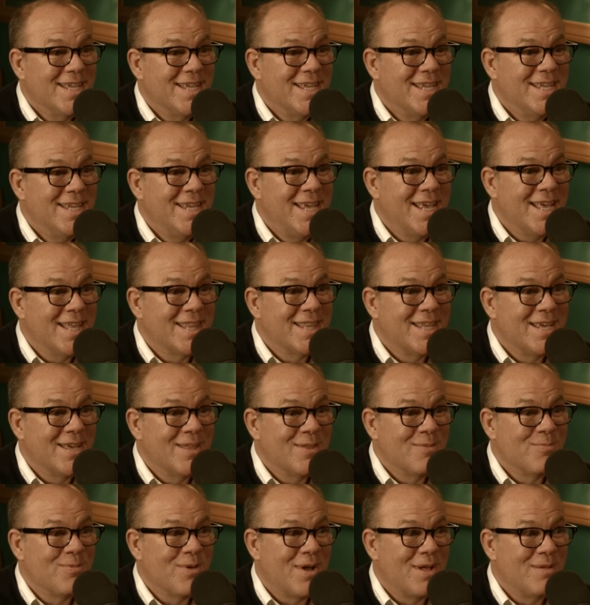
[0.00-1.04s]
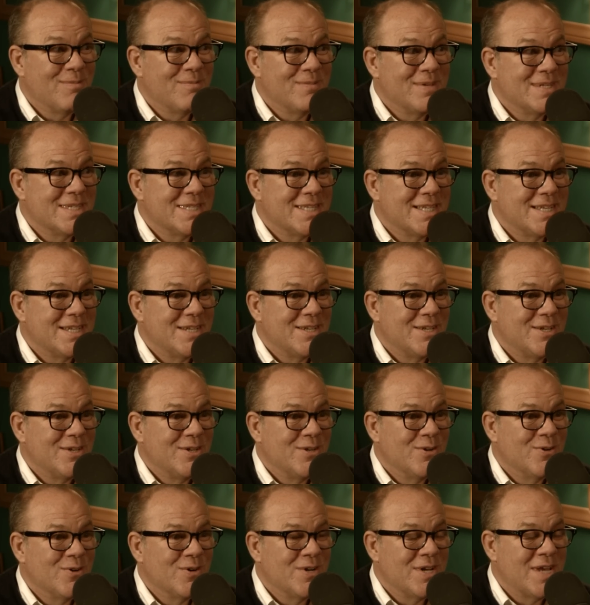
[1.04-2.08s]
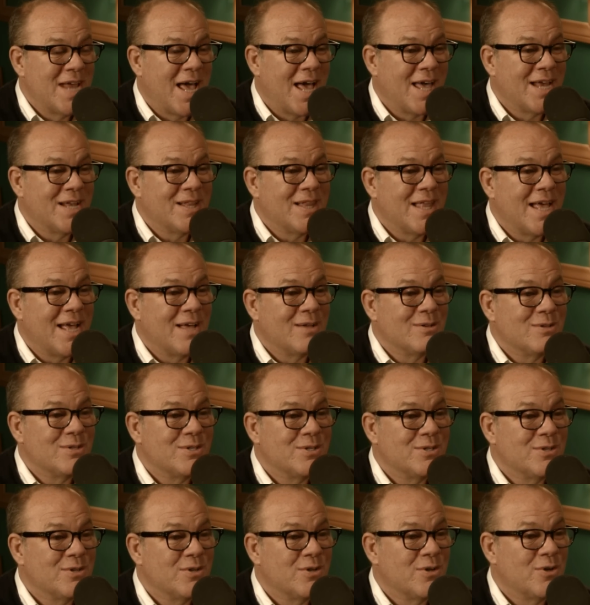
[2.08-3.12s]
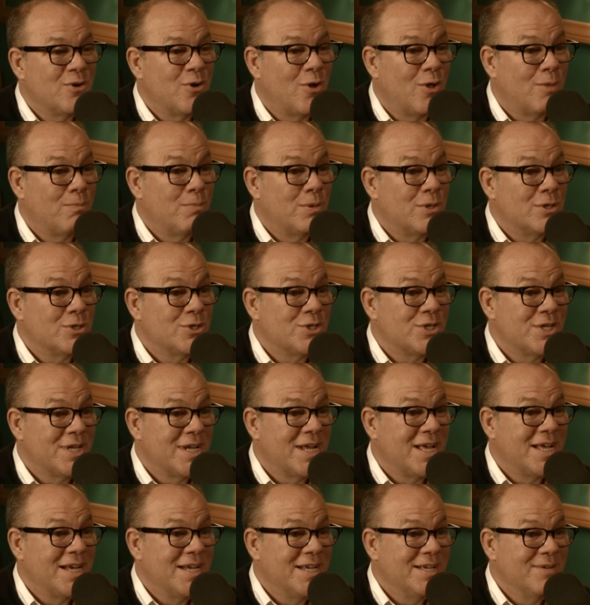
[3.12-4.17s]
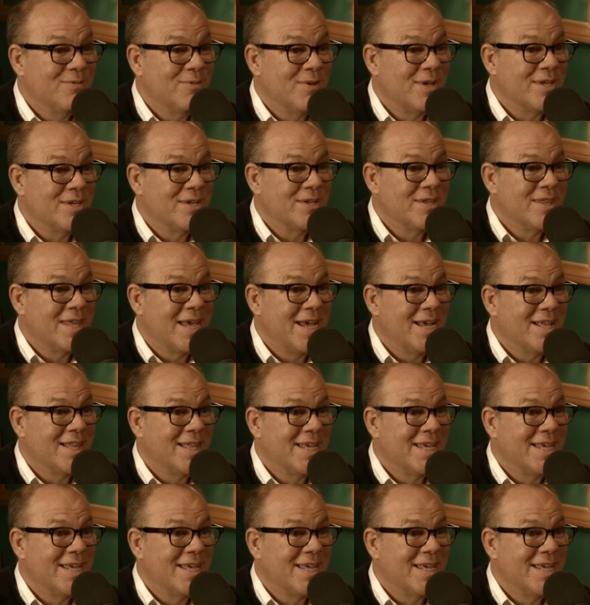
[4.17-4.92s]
Yeah, the other problem is that you're not allowed to call bullshit on it while you're there.